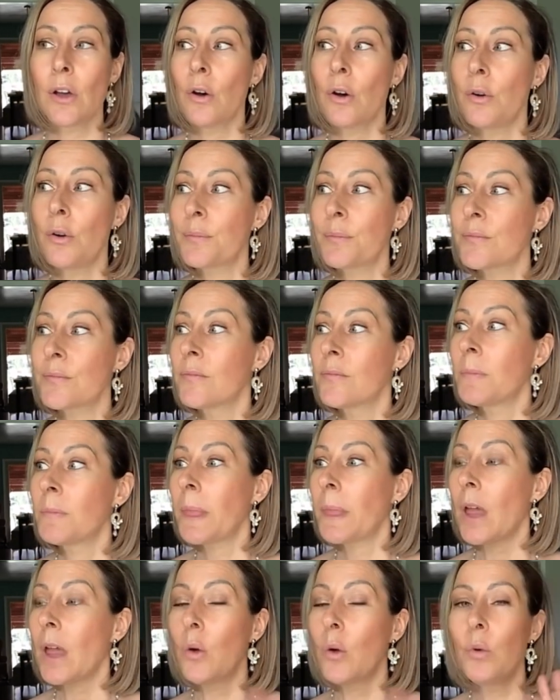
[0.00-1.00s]
So,
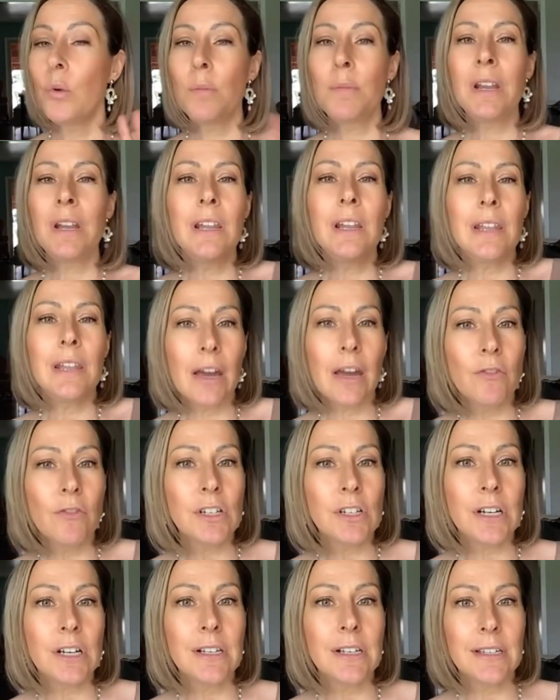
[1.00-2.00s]
are women
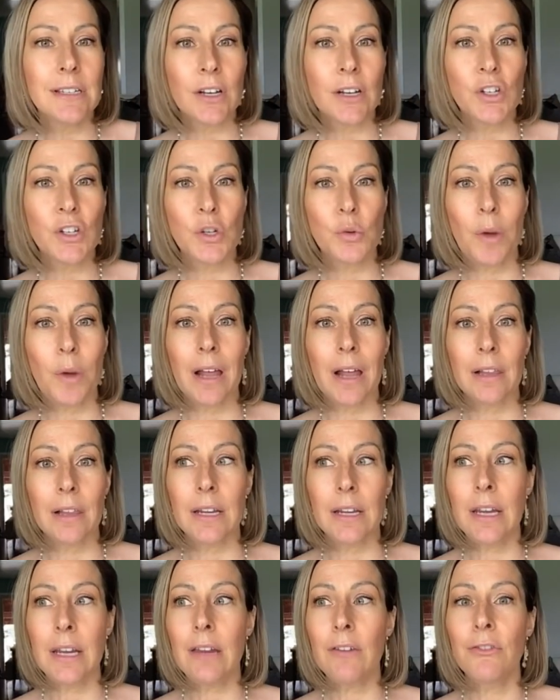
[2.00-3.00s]
leveraging
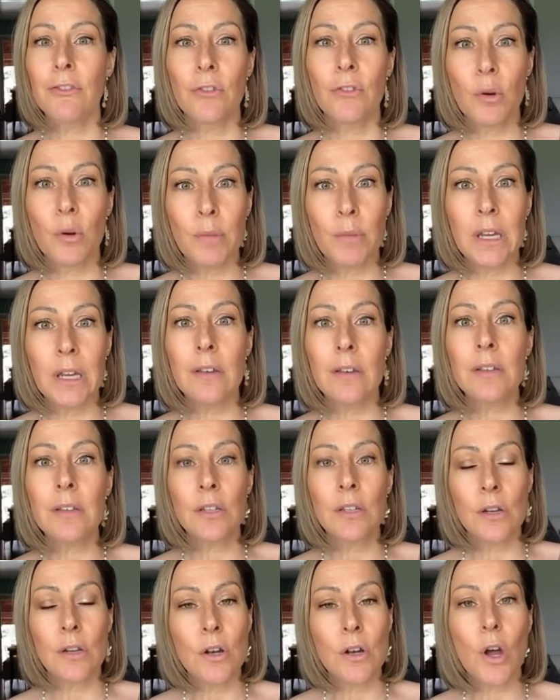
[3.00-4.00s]
sexuality for
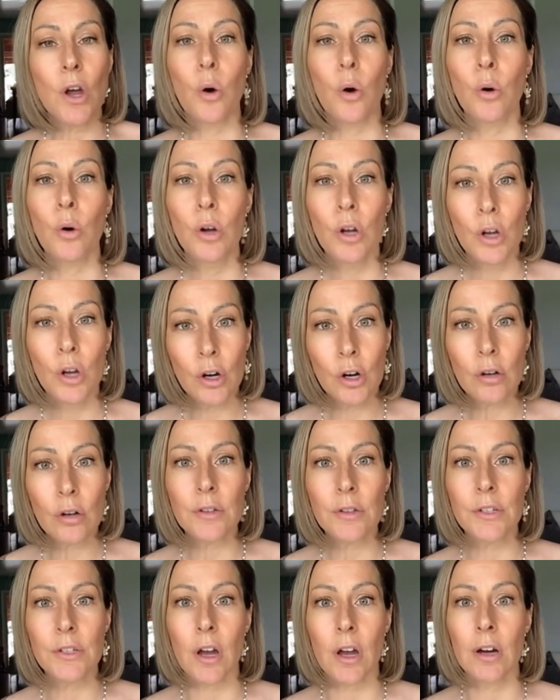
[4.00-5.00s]
meals? No,
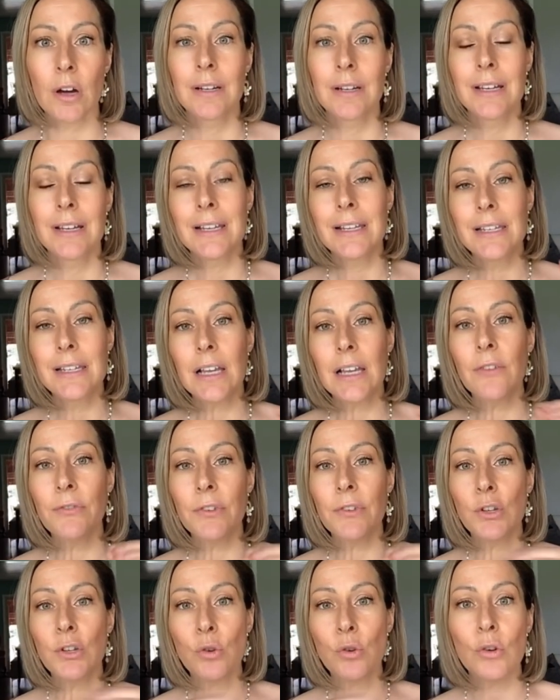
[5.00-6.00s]
girls are.
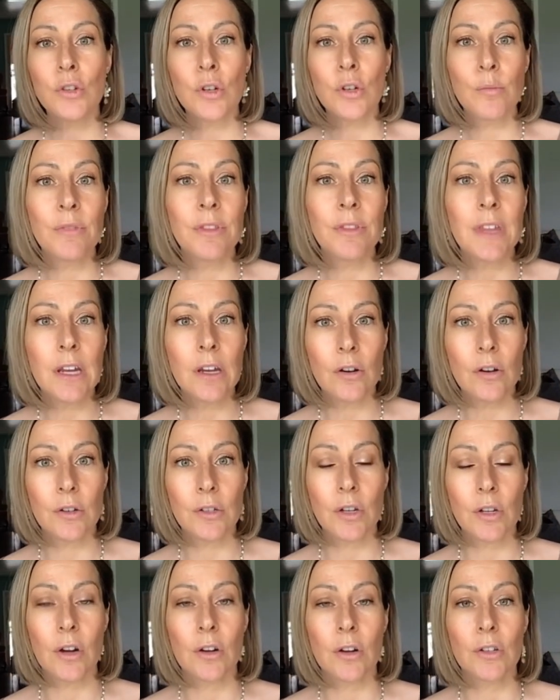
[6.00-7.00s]
Selfish short term
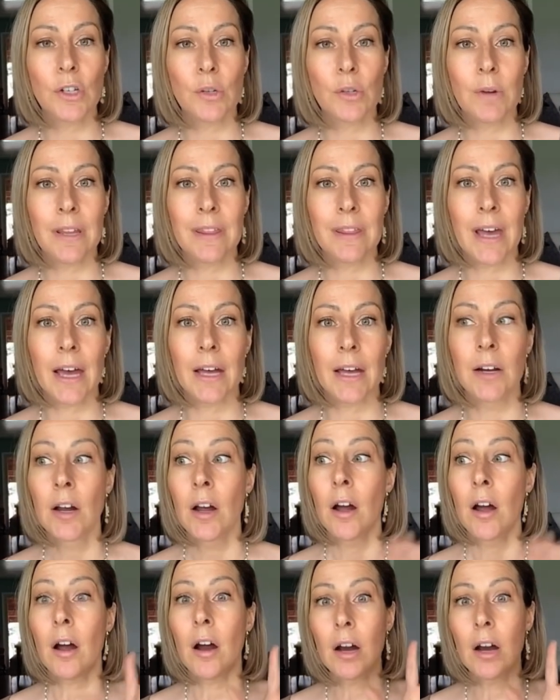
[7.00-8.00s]
thinkers are doing that.
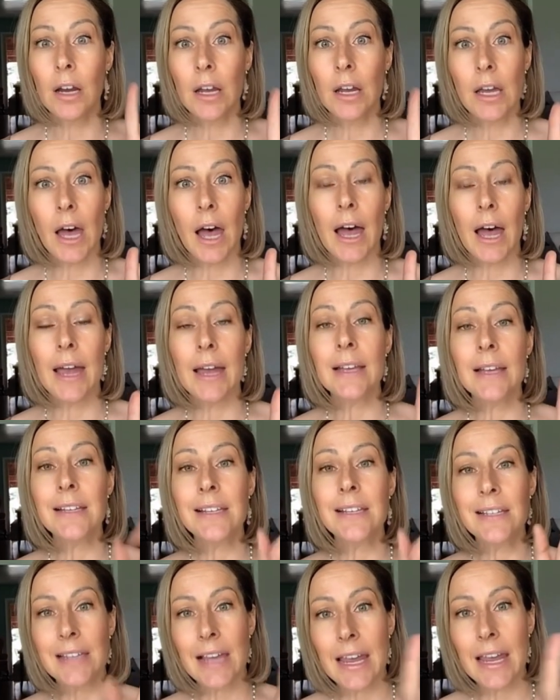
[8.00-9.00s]
Uh-huh. Are
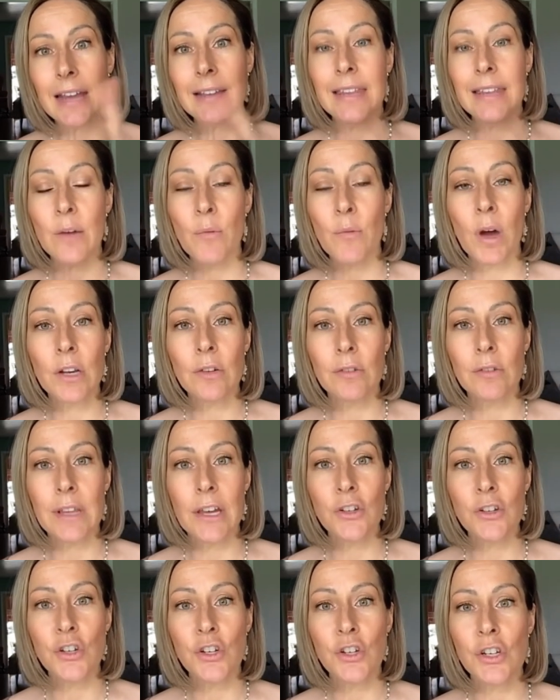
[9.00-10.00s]
guys saying they want a
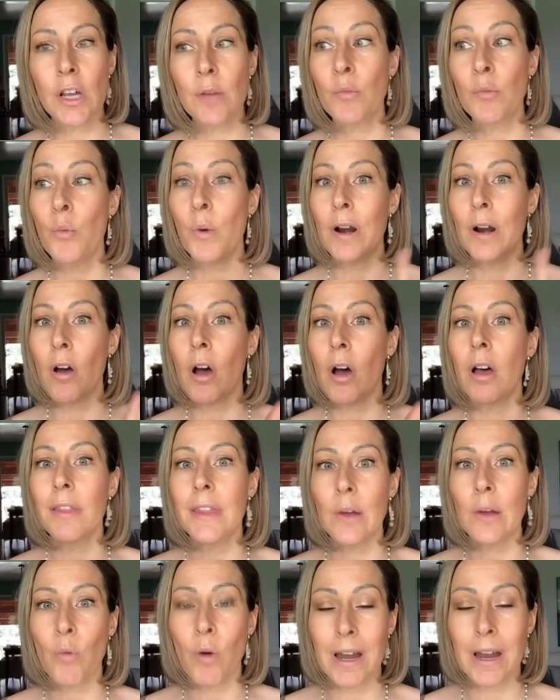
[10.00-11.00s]
relationship when
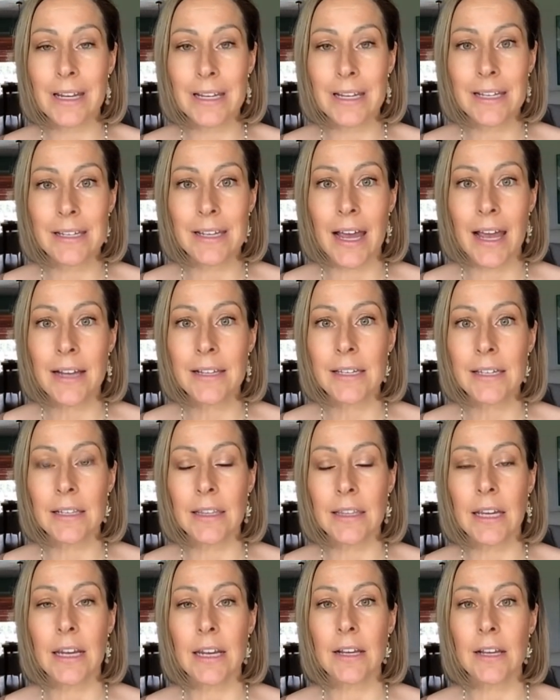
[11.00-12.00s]
all they want is
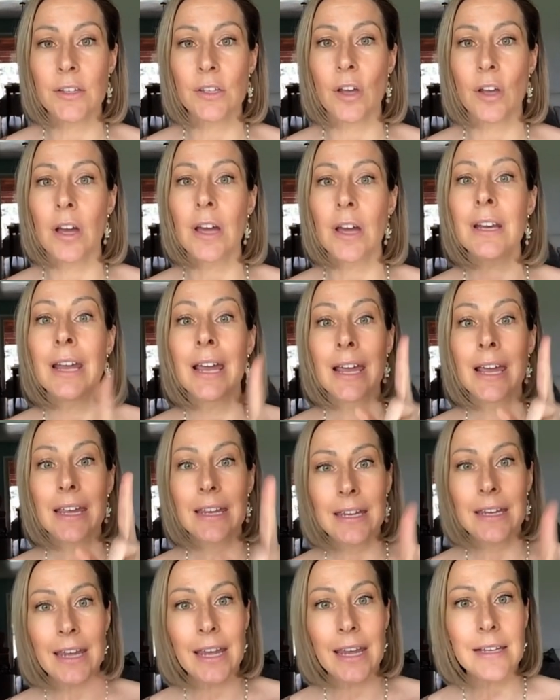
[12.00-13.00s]
sex and leading us on?
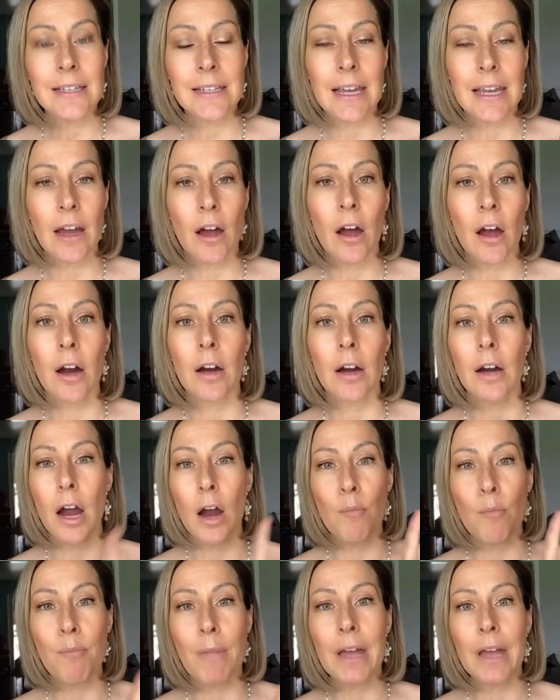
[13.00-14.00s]
Yes, they
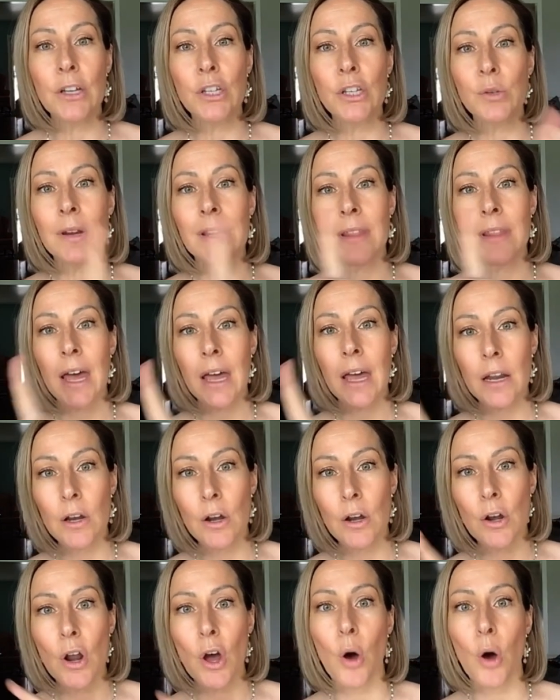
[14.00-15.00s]
are. Are men doing
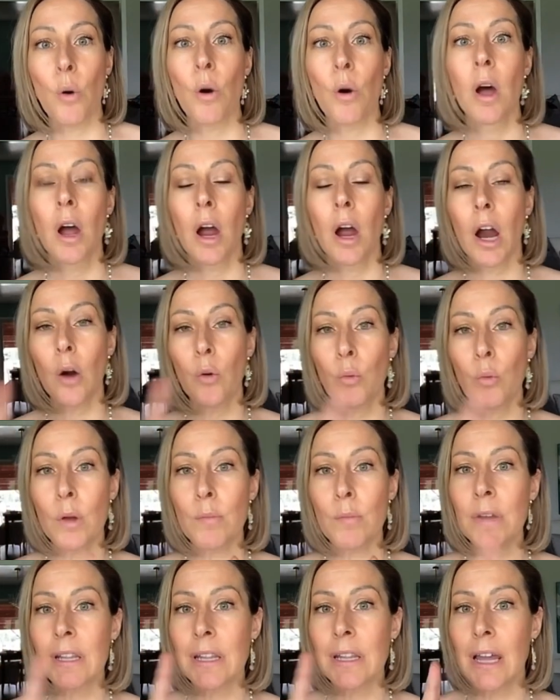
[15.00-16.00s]
that? No. Are
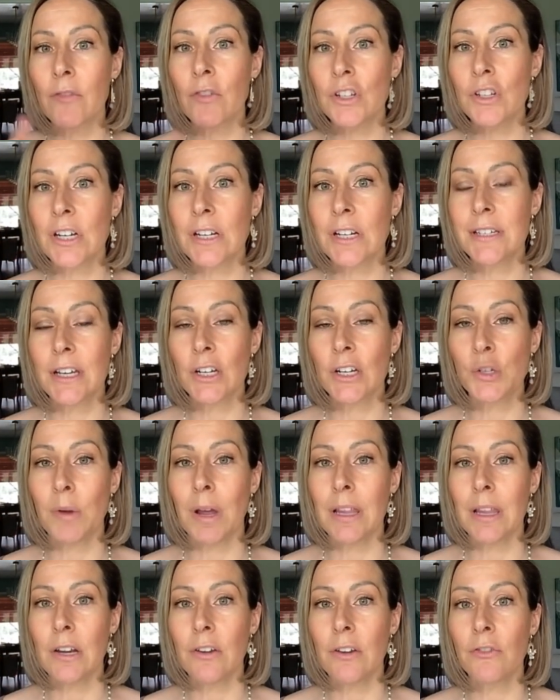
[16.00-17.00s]
women leveraging
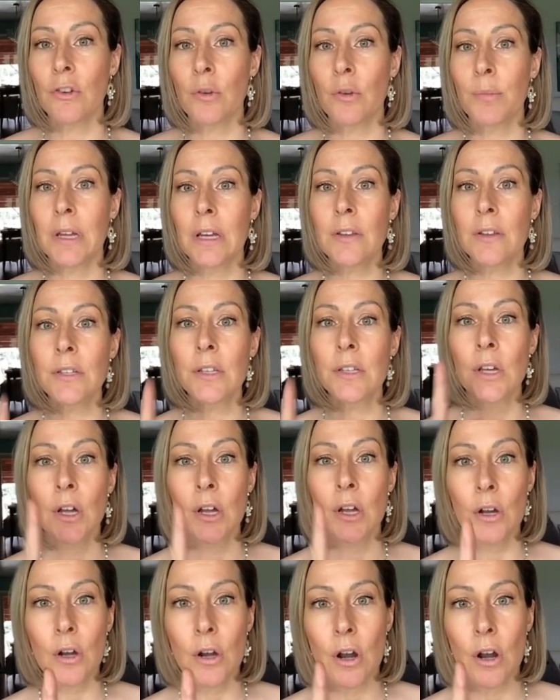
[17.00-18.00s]
sexuality for meals?
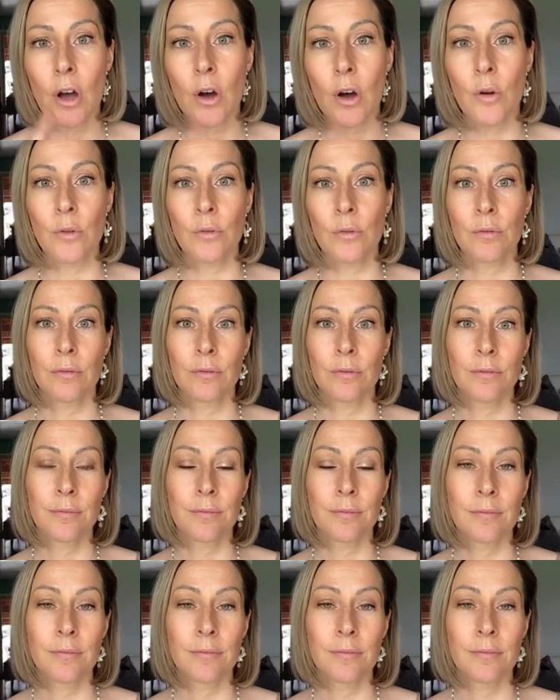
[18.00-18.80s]
No.